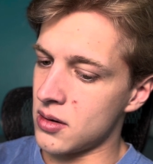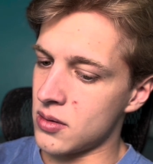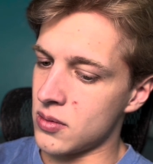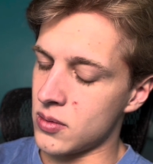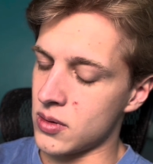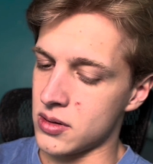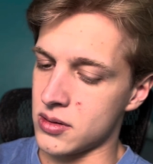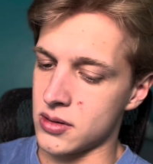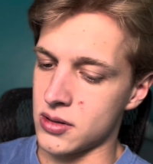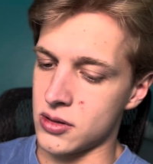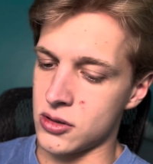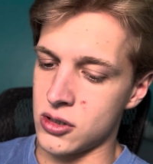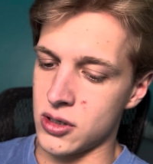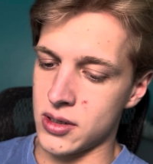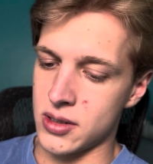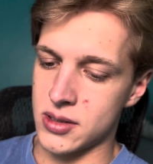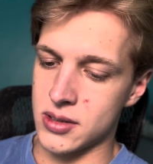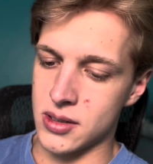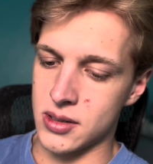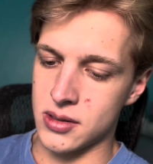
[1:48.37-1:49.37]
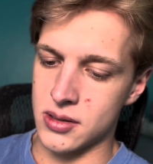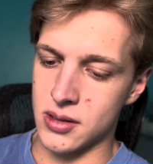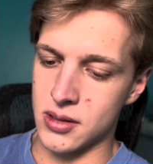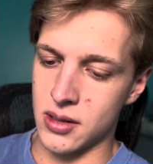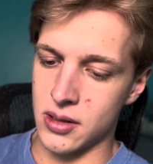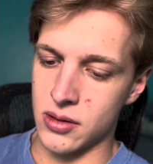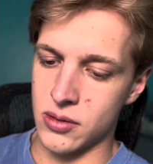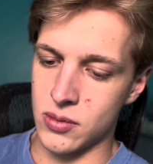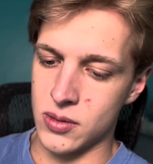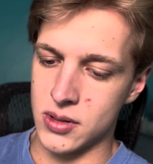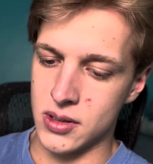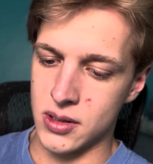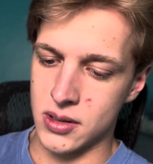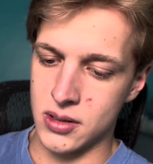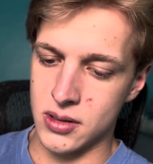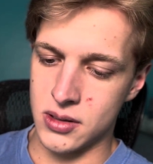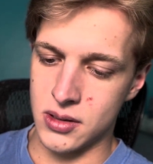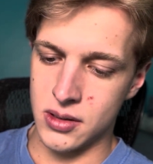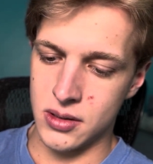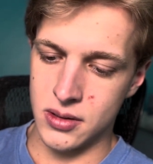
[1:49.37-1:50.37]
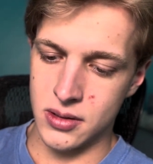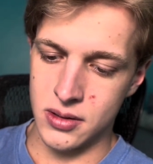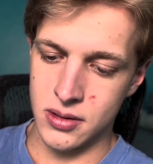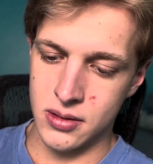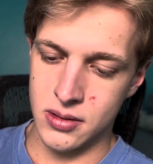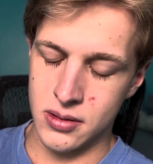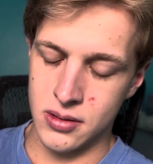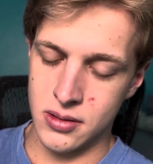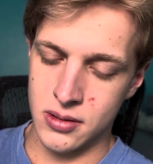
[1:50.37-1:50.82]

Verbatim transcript: What is it? Genesis uh, 3.16.